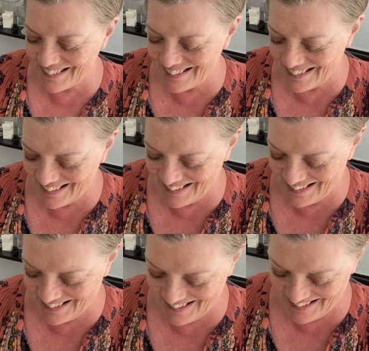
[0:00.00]

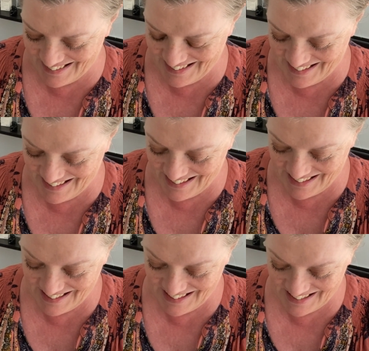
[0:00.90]

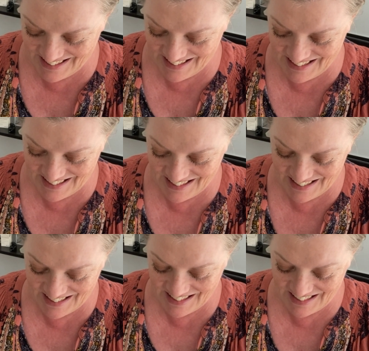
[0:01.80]

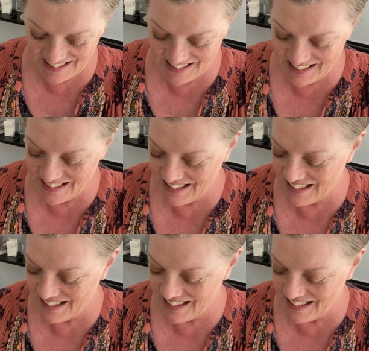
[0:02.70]
[no speech]